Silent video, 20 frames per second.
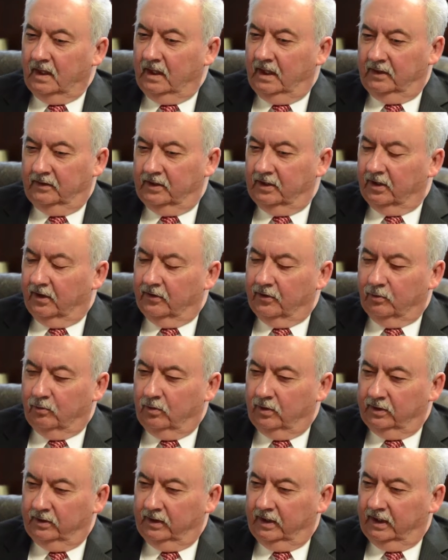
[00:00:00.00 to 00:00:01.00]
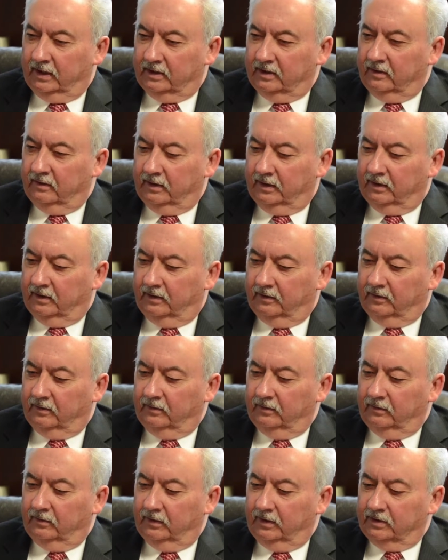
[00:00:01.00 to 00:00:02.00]
And the other one that
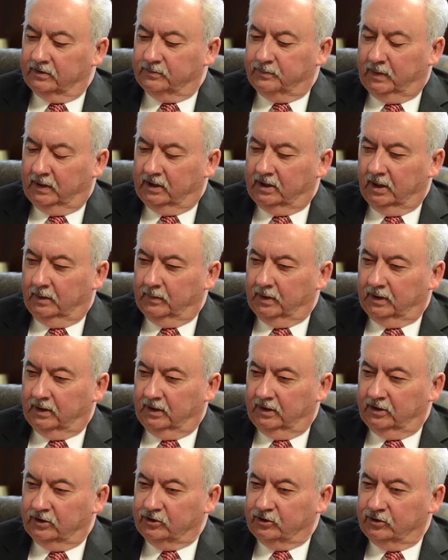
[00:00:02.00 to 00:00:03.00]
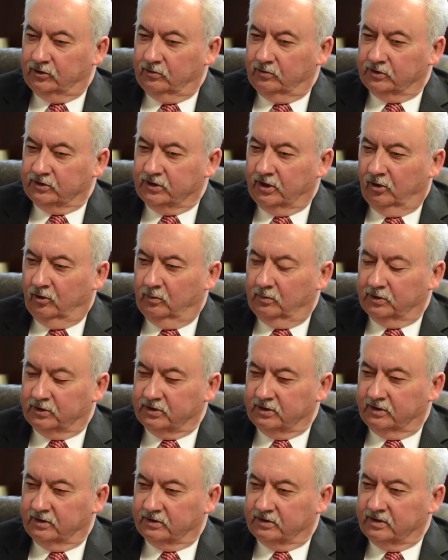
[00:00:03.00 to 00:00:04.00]
is becoming an issue is
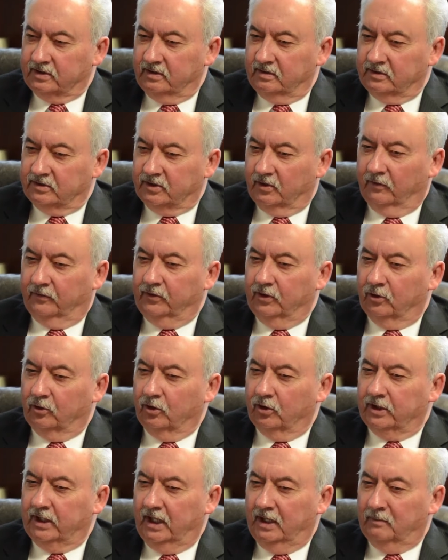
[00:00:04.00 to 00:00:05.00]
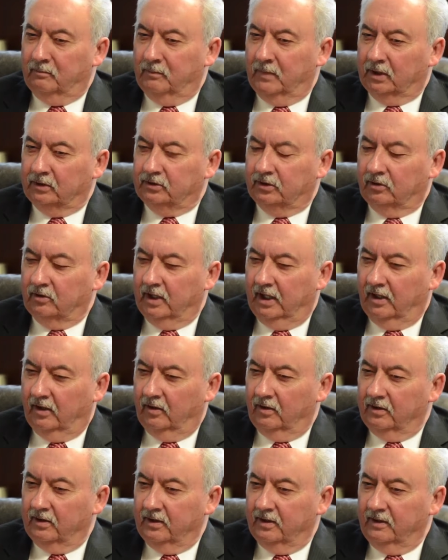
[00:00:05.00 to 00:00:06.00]
homelessness. So if you look at mental
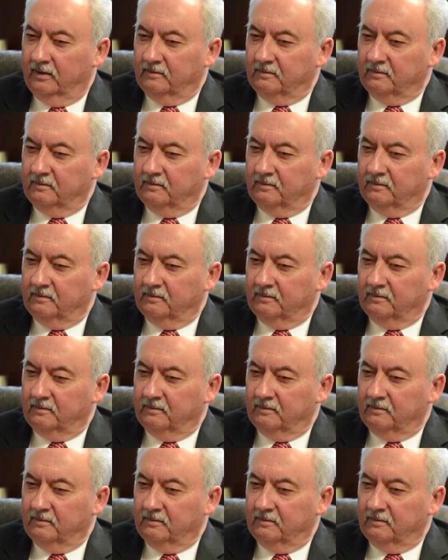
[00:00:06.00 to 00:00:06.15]
health,